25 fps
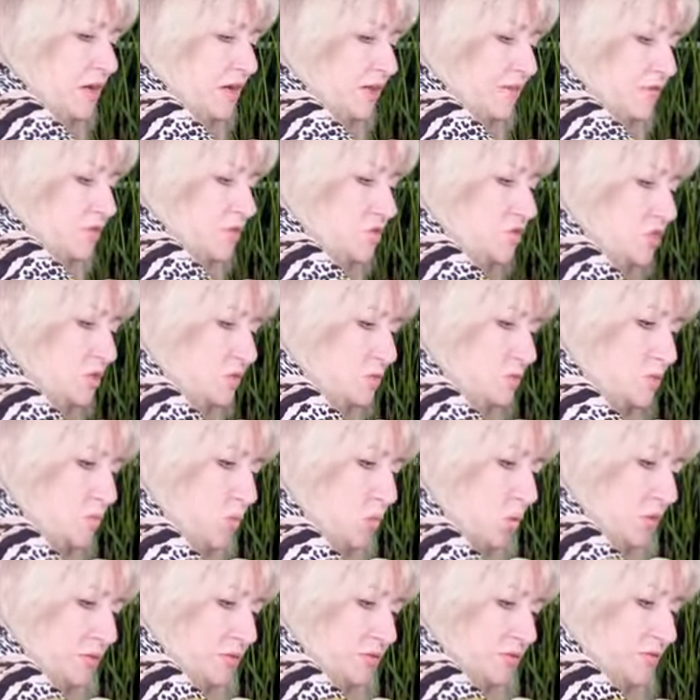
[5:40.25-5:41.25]
I thought she was
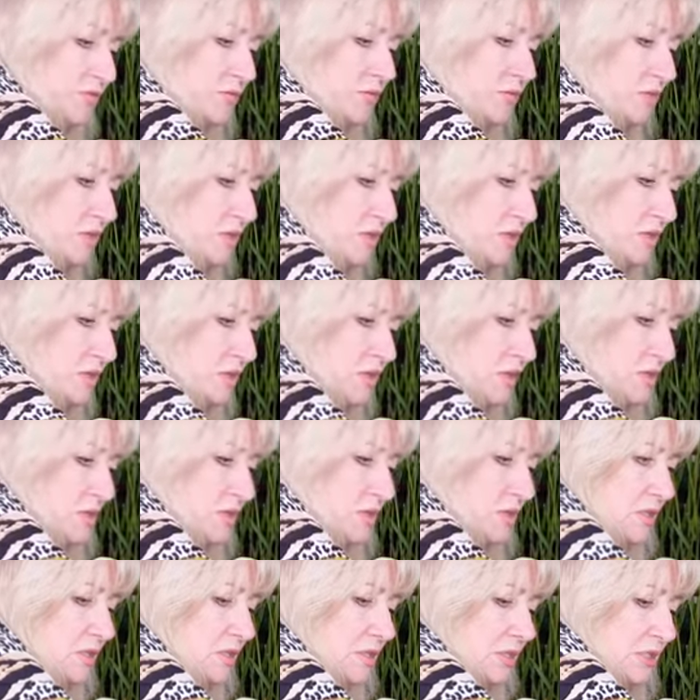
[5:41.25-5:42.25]
wonderful.
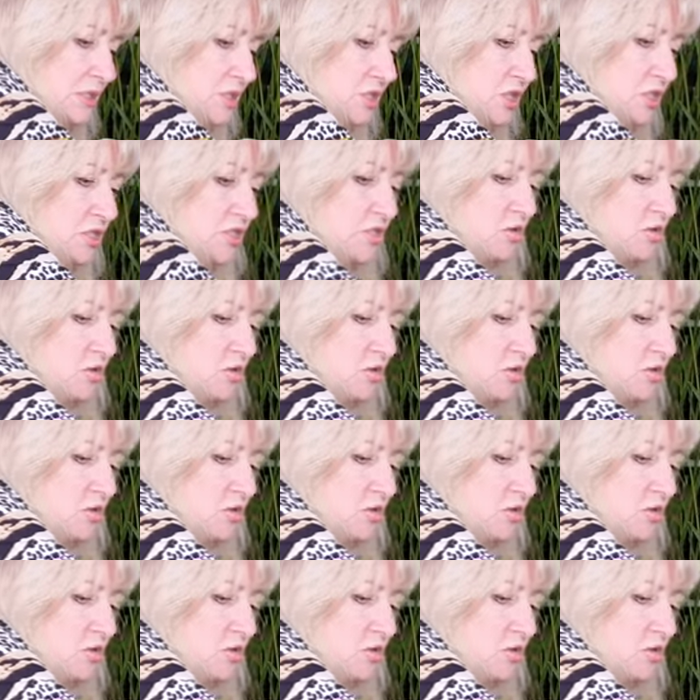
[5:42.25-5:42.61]
She's